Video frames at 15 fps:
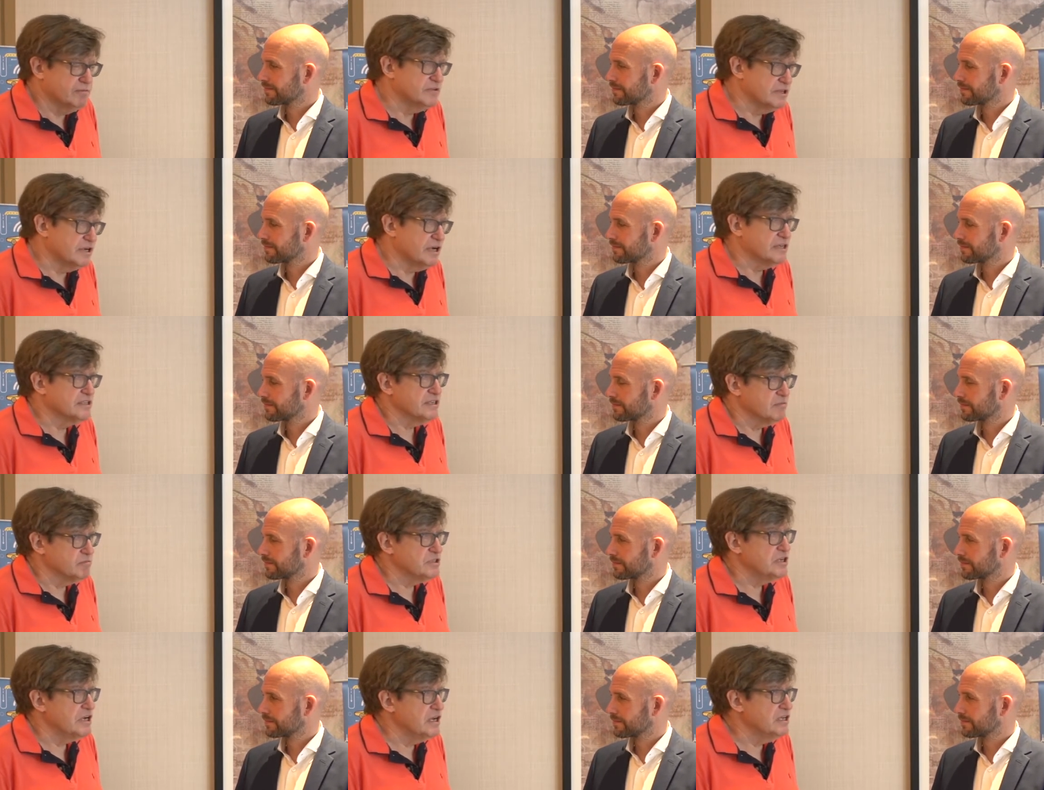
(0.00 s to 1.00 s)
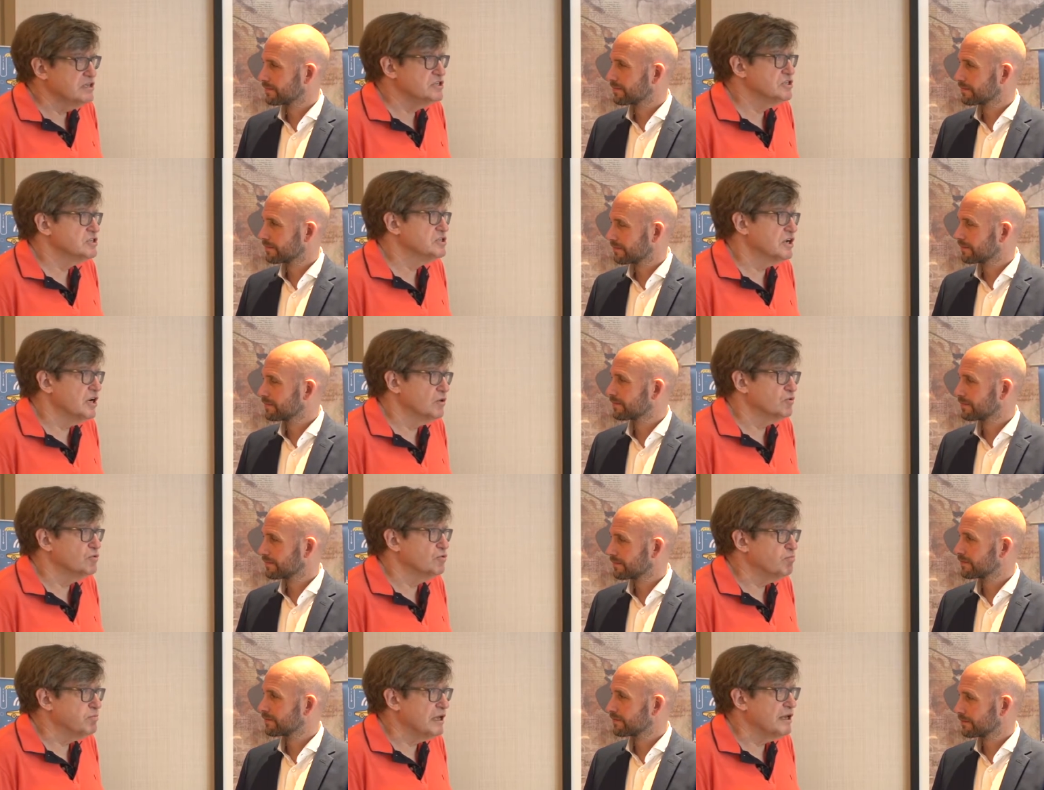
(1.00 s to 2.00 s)
Speaker 1: there are some challenges how to
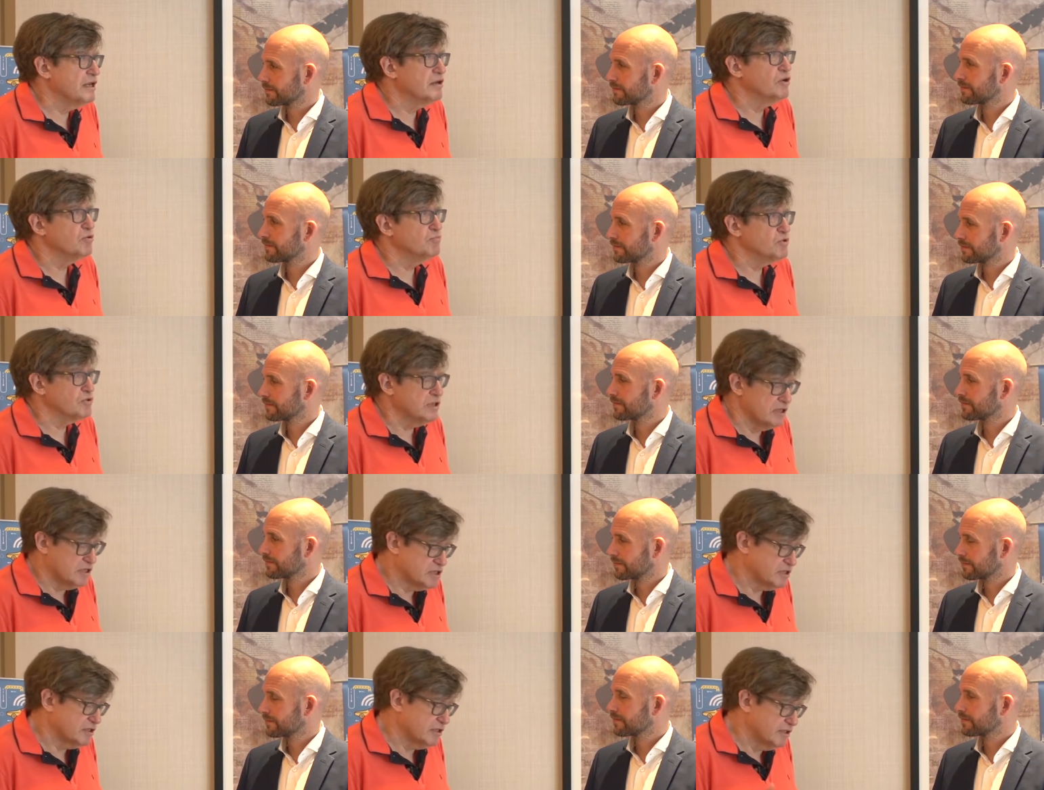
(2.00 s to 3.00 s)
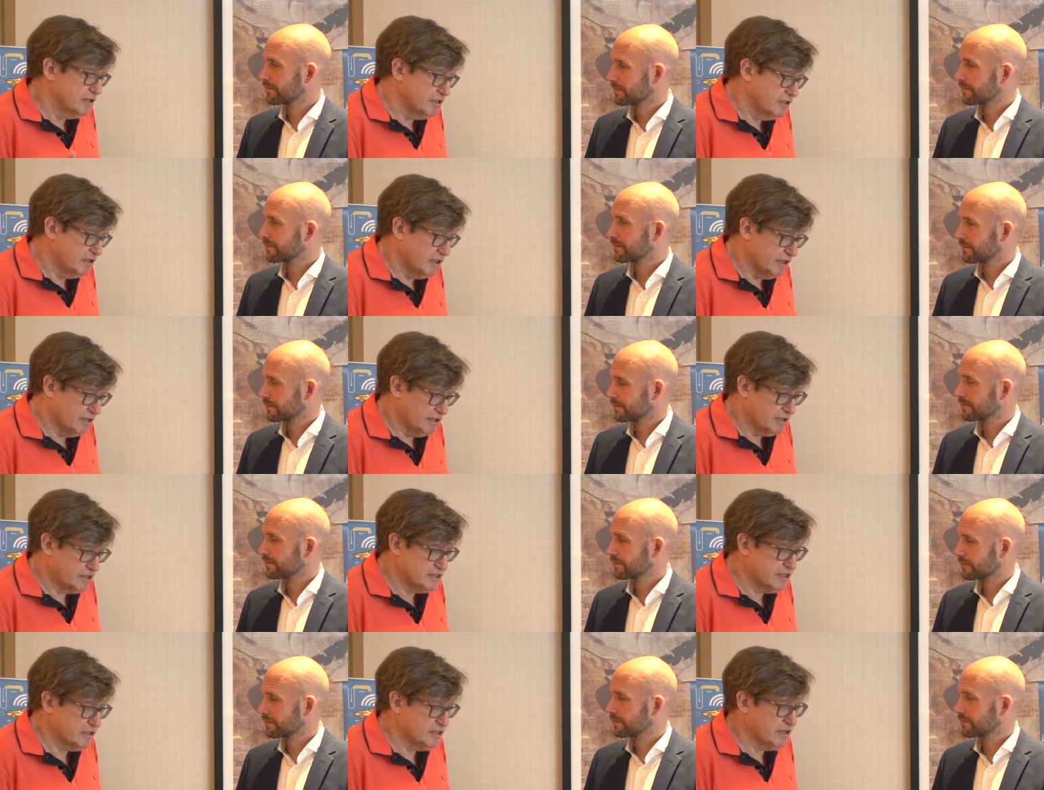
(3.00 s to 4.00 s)
play computational and
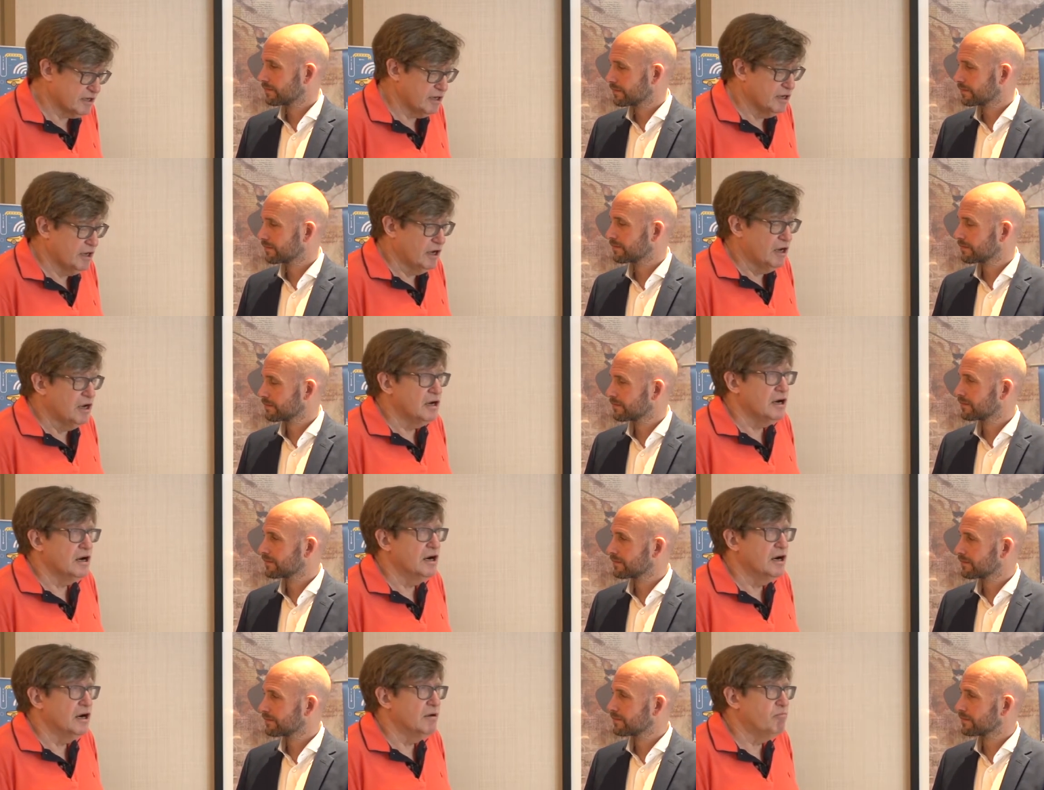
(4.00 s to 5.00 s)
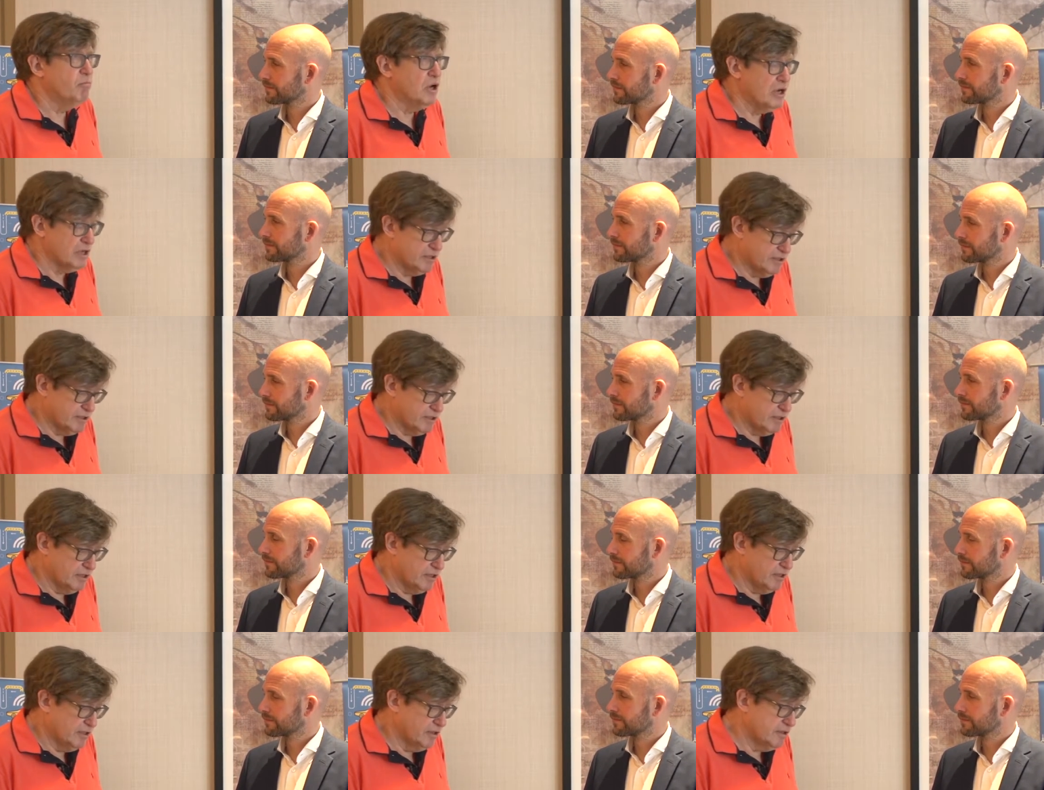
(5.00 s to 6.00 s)
etc. But
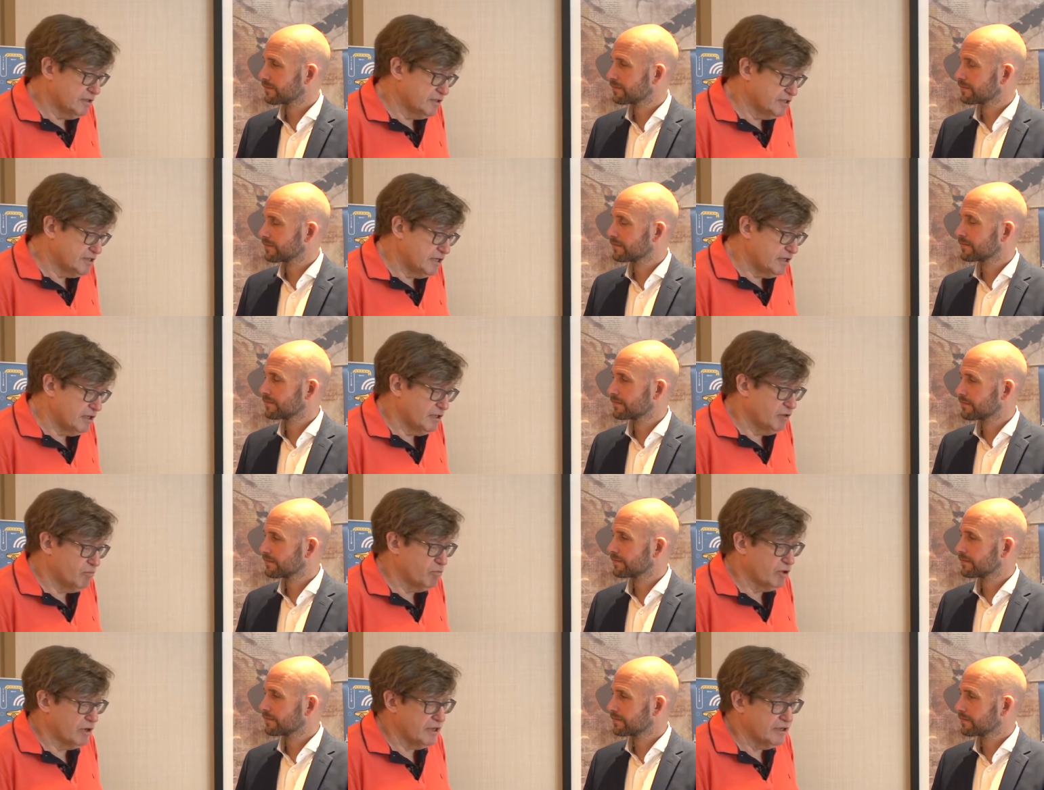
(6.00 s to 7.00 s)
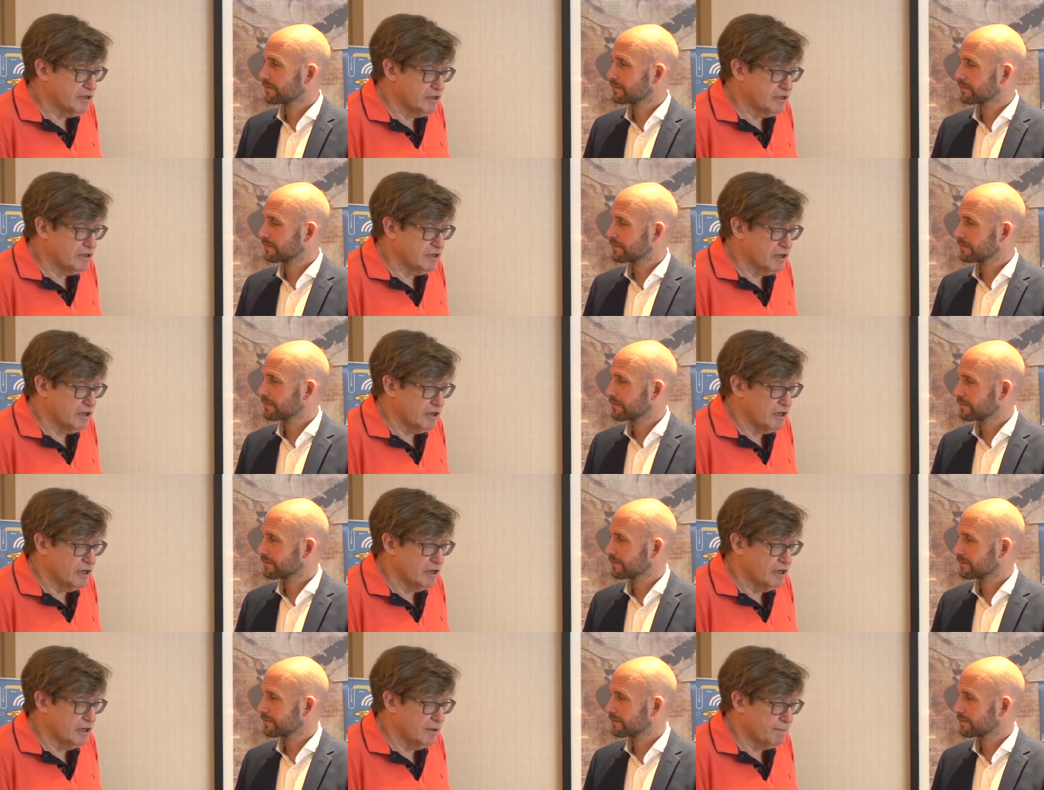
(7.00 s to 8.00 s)
they elaborating
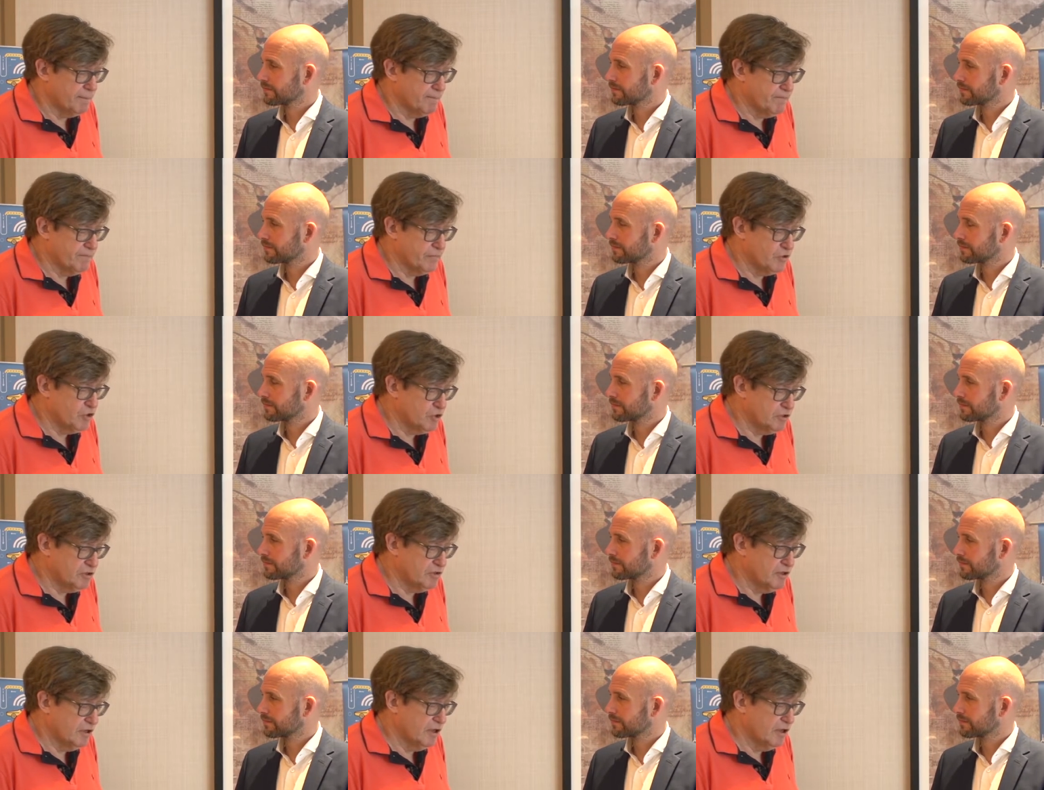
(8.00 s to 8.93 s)
not